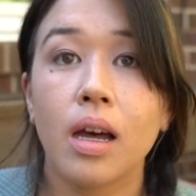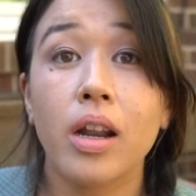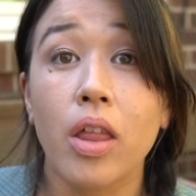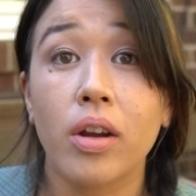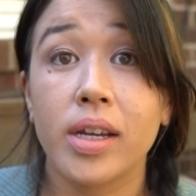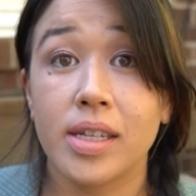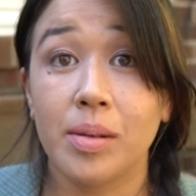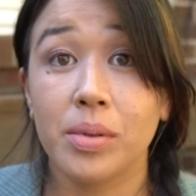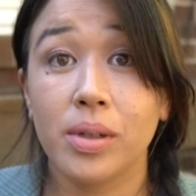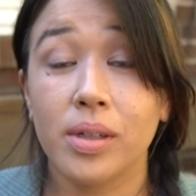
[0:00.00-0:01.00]
Another
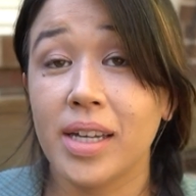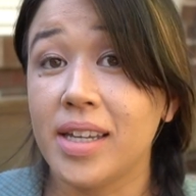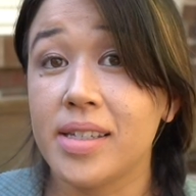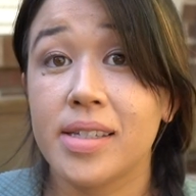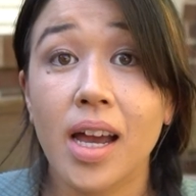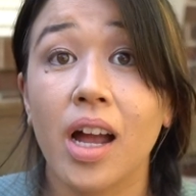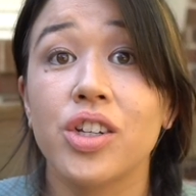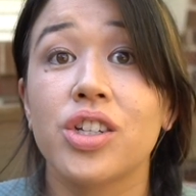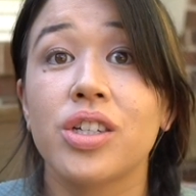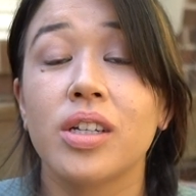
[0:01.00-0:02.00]
example is
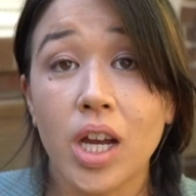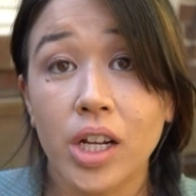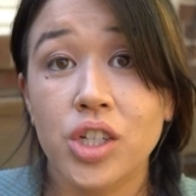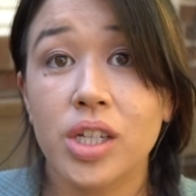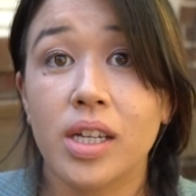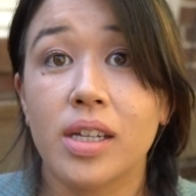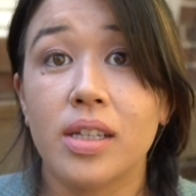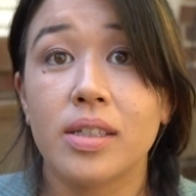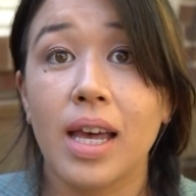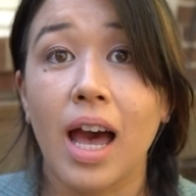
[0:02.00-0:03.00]
touch. Touch
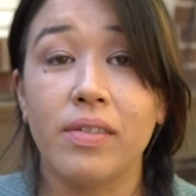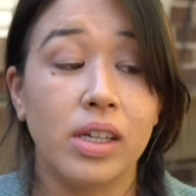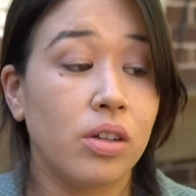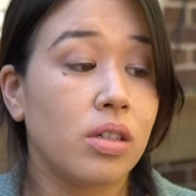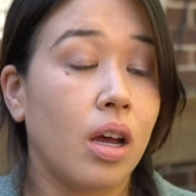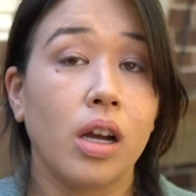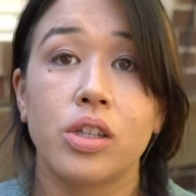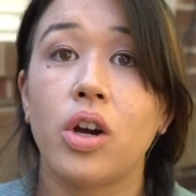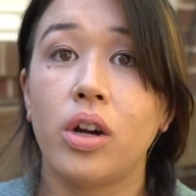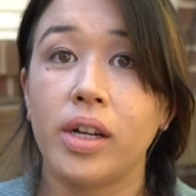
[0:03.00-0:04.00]
is having your dog
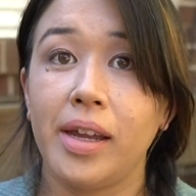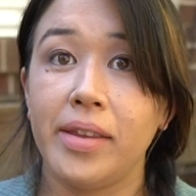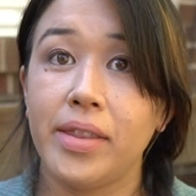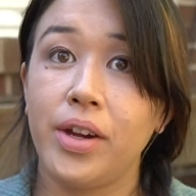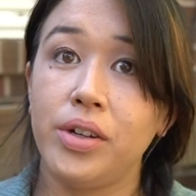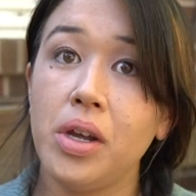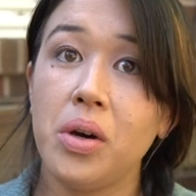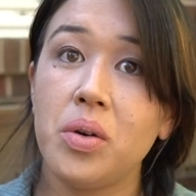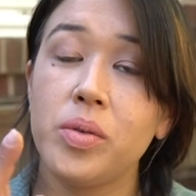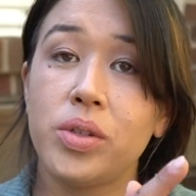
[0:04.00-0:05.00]
target their
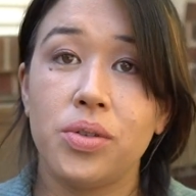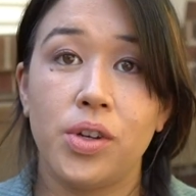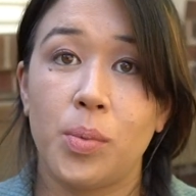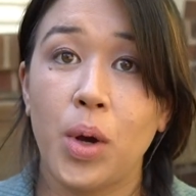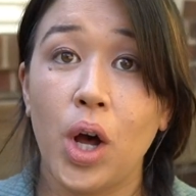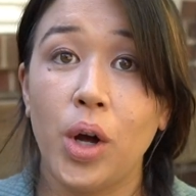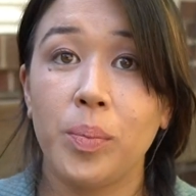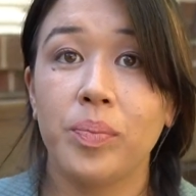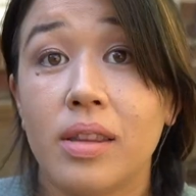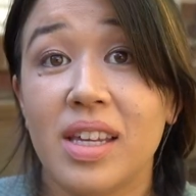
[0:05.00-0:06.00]
nose to your palm.